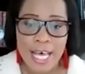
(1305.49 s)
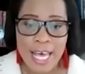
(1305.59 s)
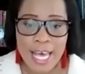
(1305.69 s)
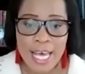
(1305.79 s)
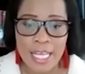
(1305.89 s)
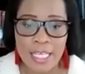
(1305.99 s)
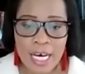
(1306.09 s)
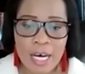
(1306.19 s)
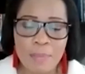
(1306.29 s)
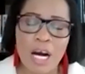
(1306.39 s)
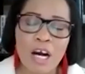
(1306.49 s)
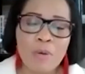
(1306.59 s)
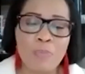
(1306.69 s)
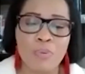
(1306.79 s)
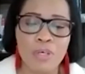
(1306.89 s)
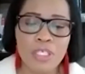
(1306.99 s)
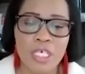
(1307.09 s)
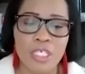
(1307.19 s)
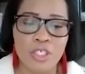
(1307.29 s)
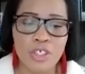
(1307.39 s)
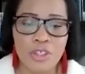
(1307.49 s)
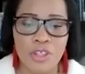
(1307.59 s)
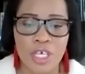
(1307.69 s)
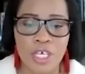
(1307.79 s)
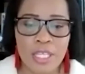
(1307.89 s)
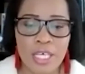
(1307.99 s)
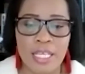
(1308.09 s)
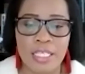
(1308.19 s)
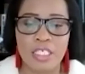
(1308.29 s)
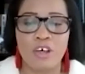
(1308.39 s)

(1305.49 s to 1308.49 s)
and how important do you think that,